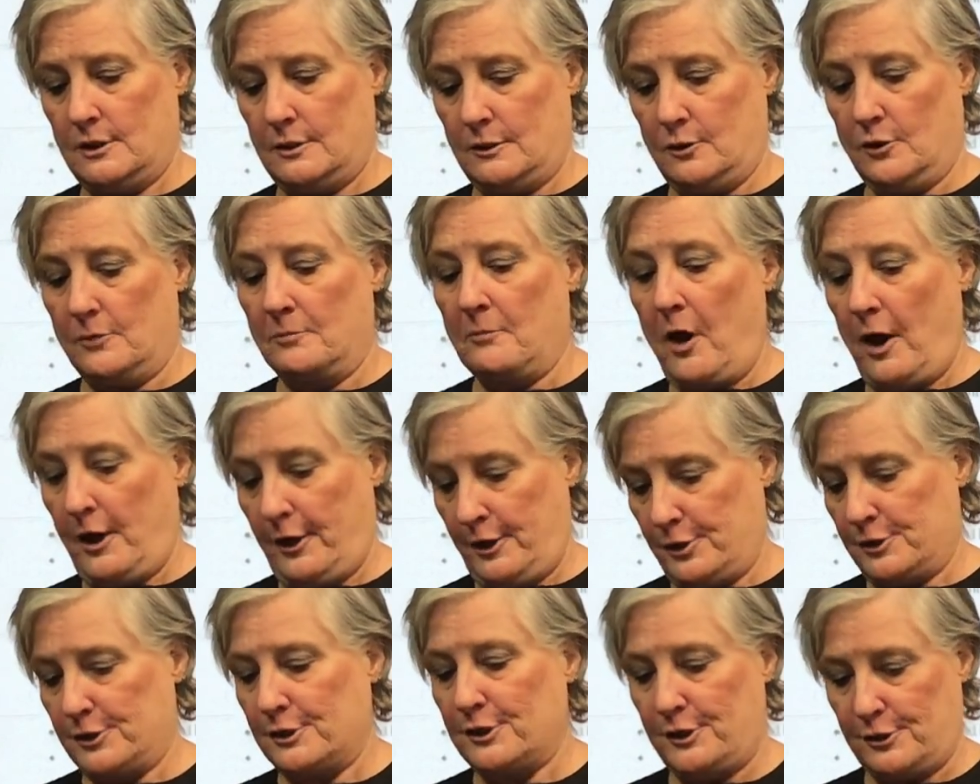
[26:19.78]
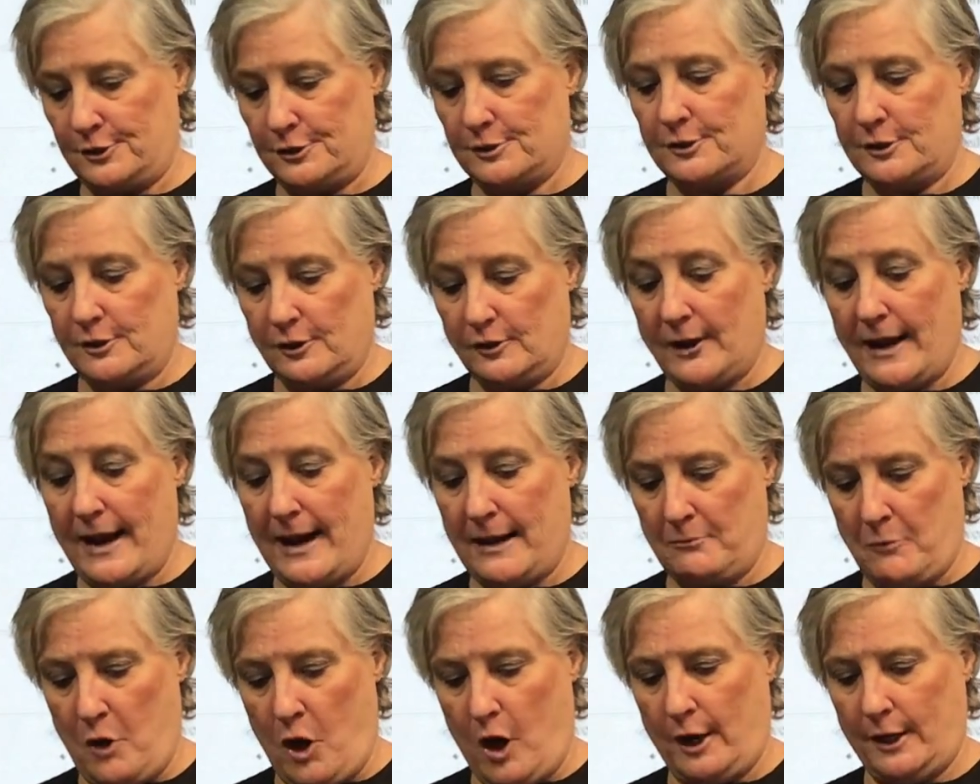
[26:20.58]
your marker, your
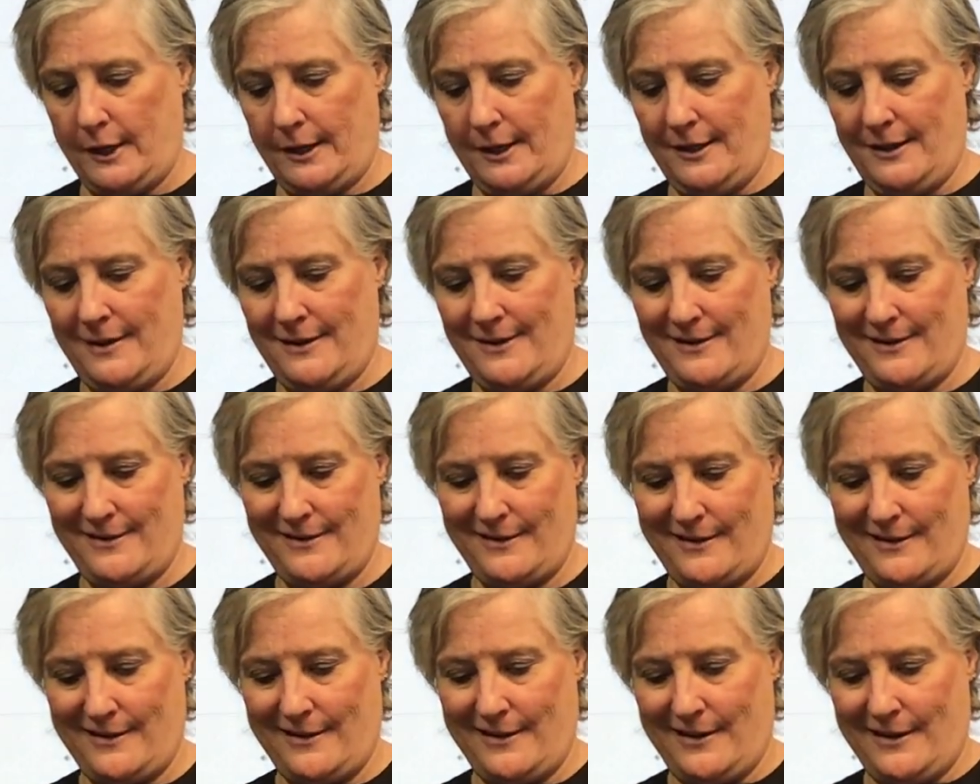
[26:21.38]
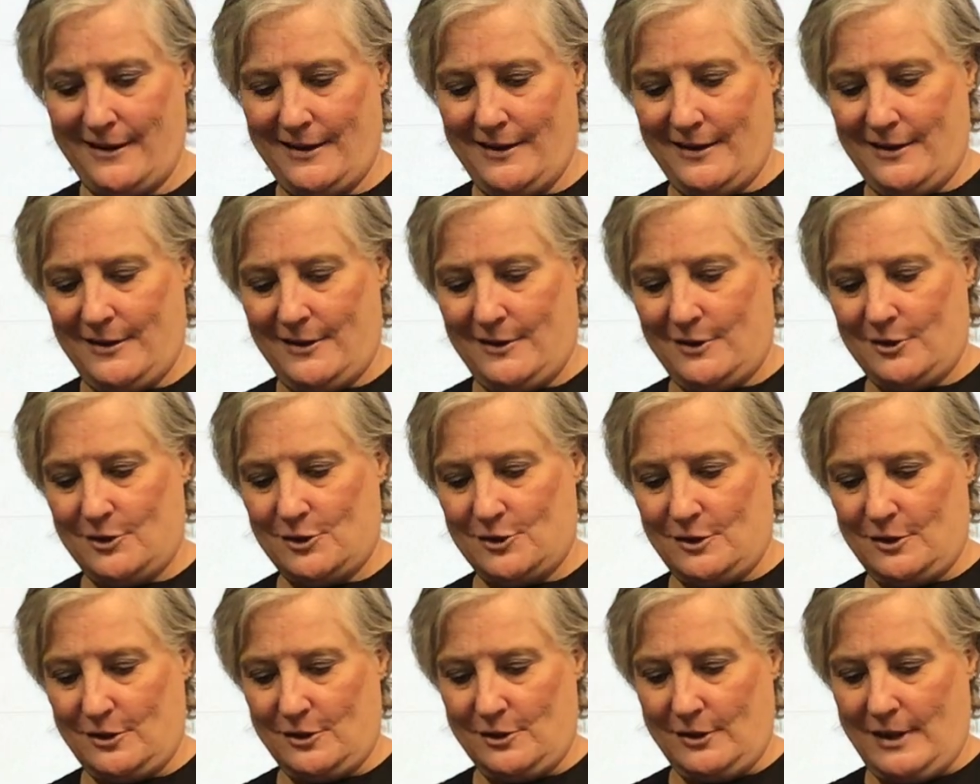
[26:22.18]
landmark,
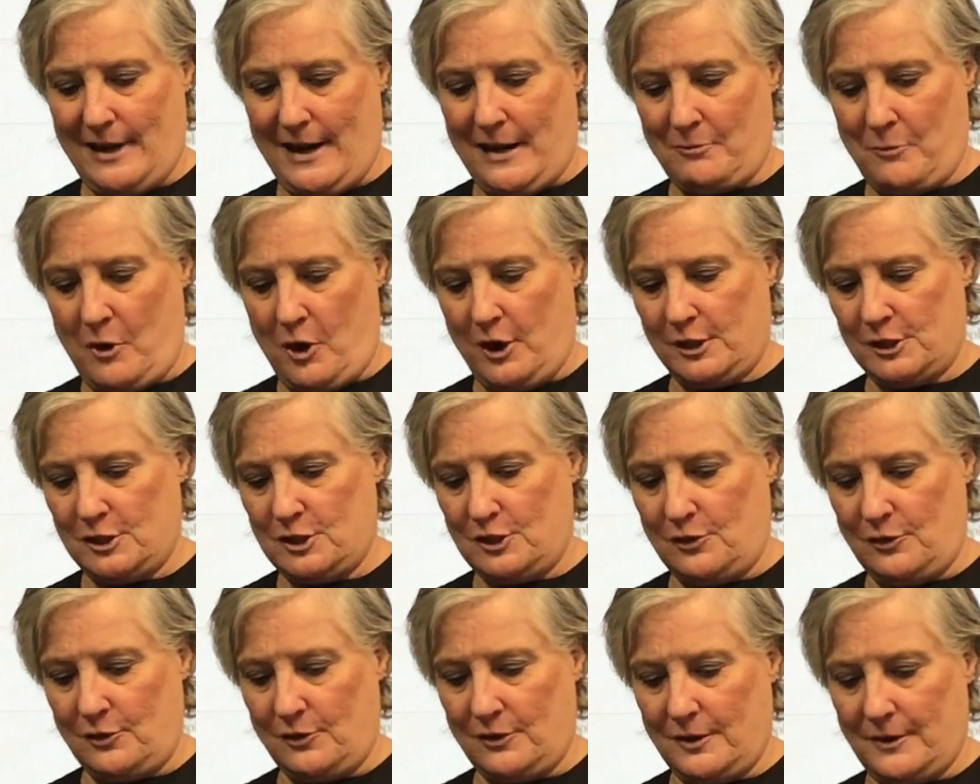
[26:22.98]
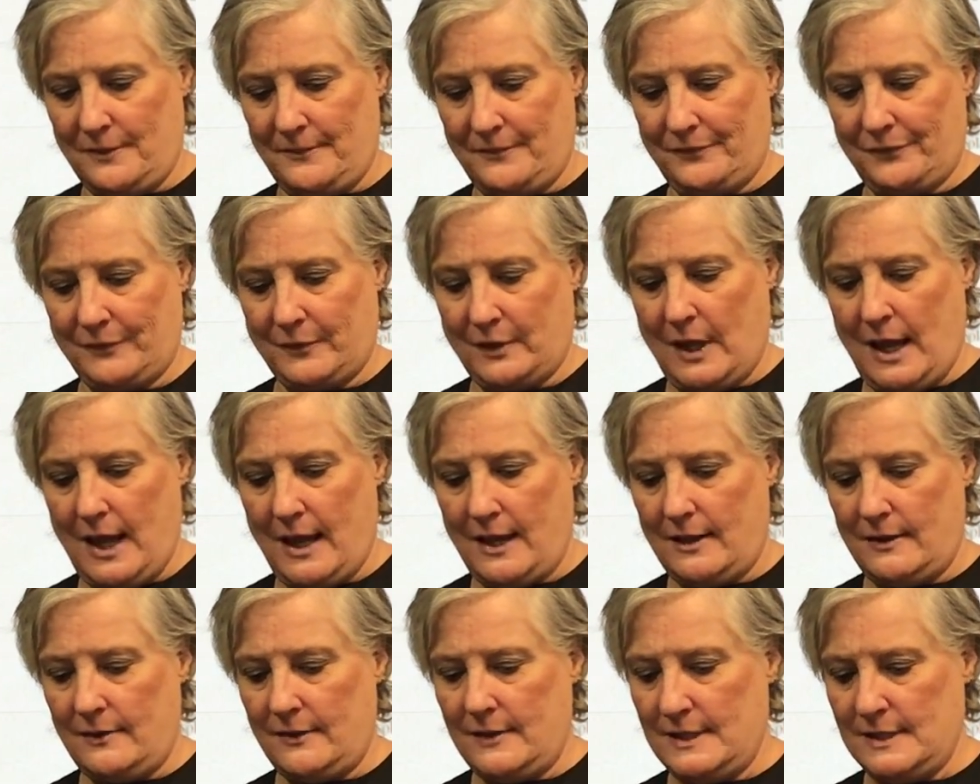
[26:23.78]
your landmark tooth. Okay,
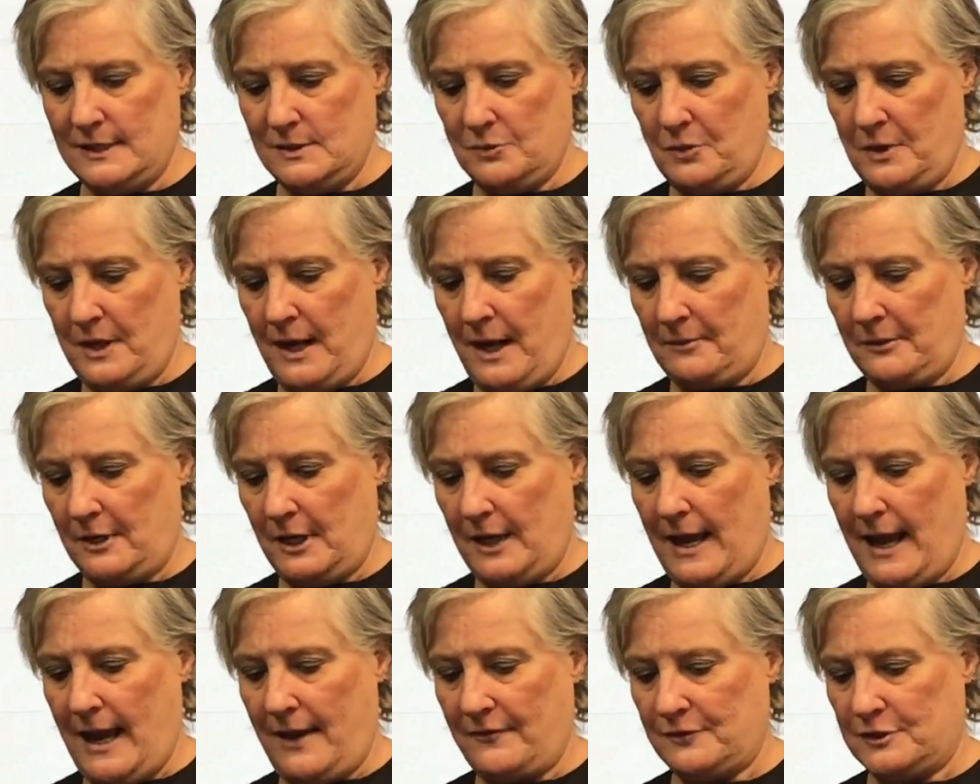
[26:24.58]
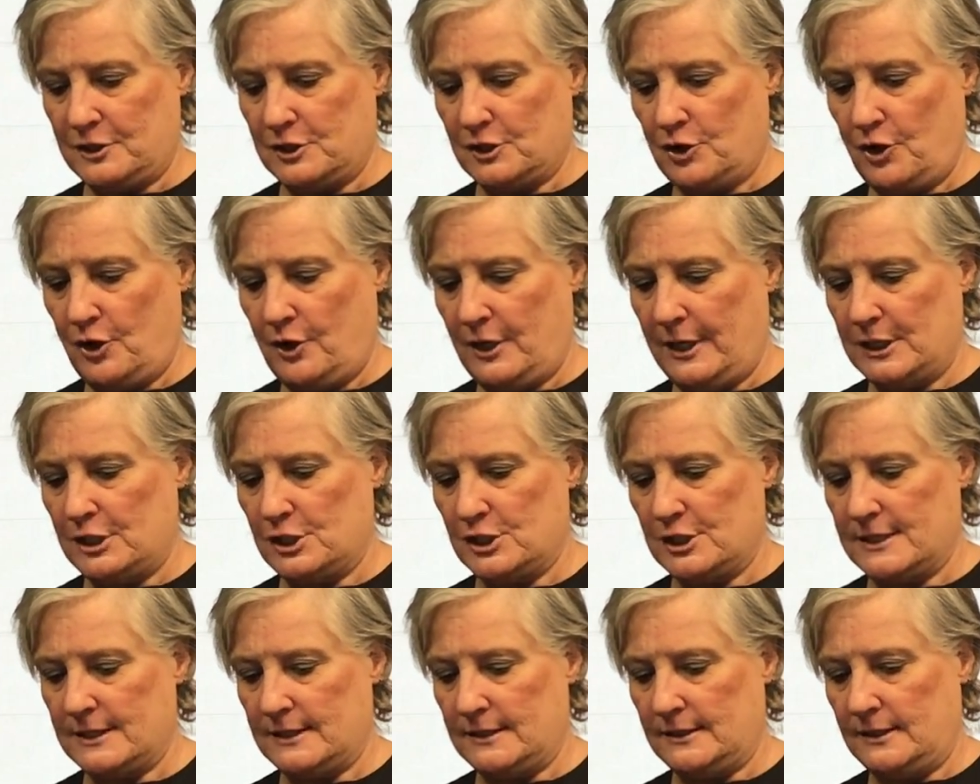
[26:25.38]
and this one I'm gonna have to turn it
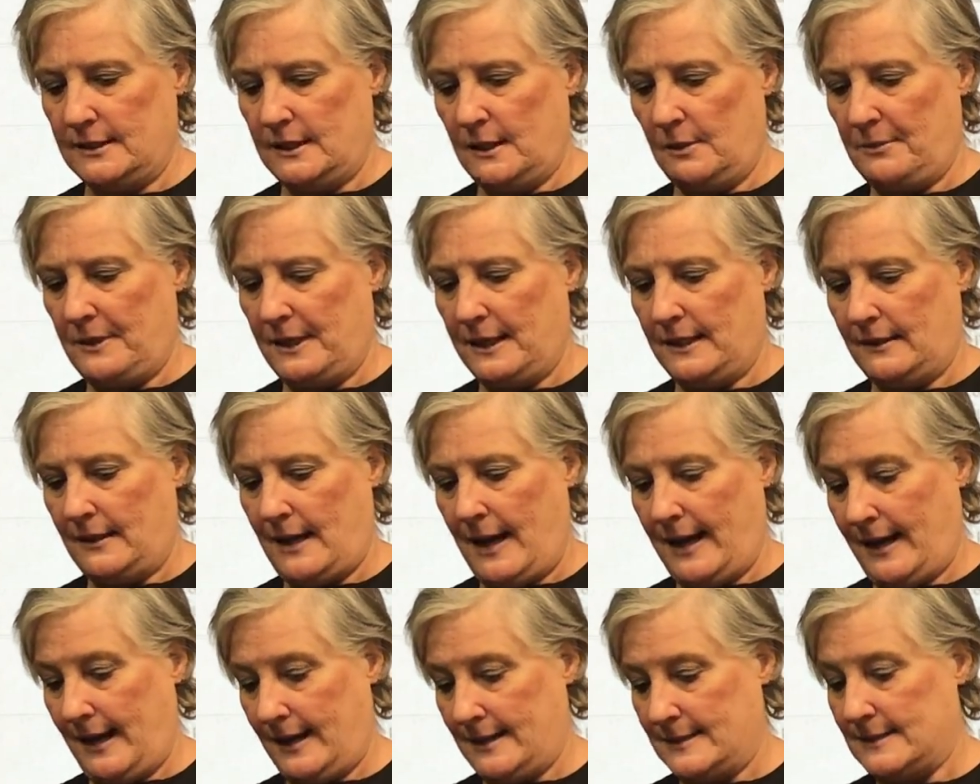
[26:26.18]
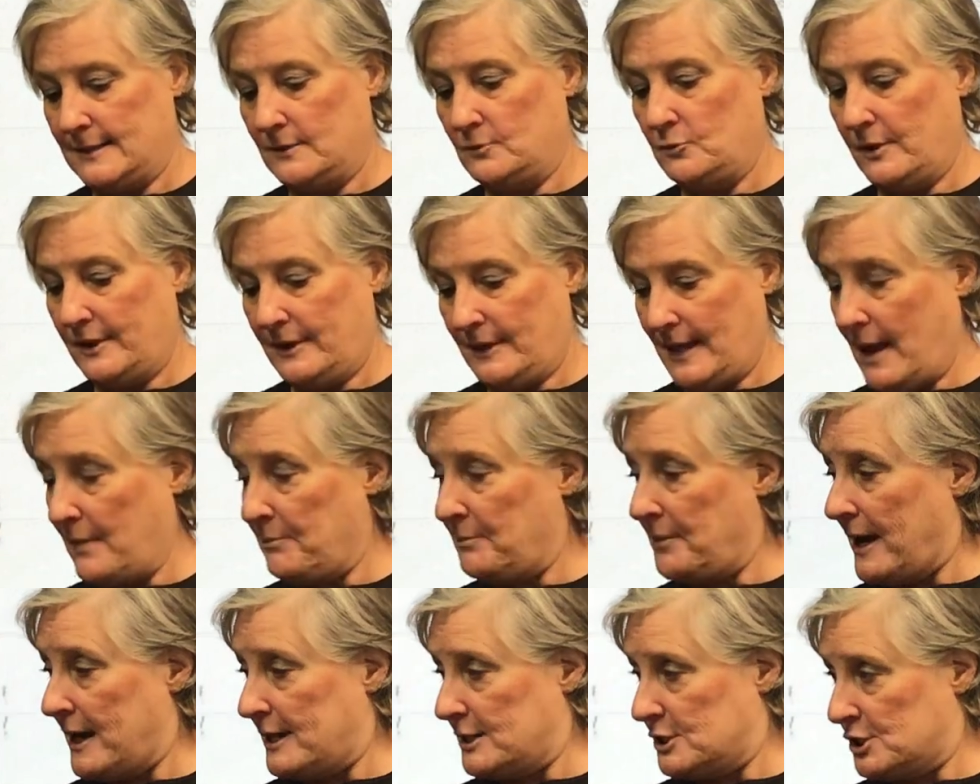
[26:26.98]
just a little bit like I did with that
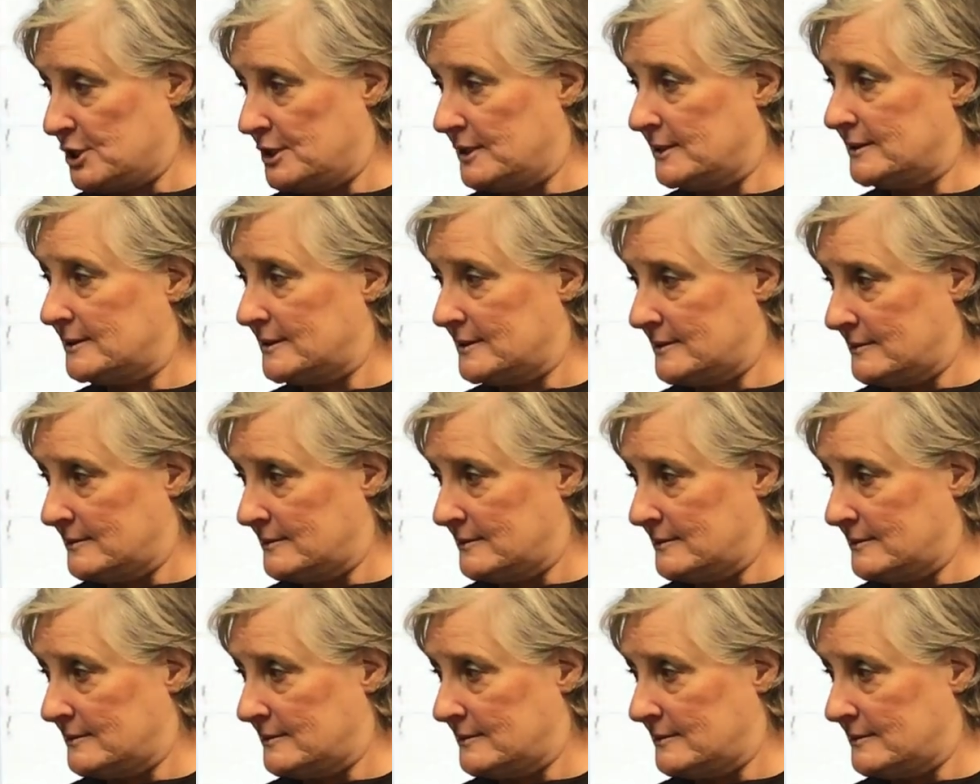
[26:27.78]
patient,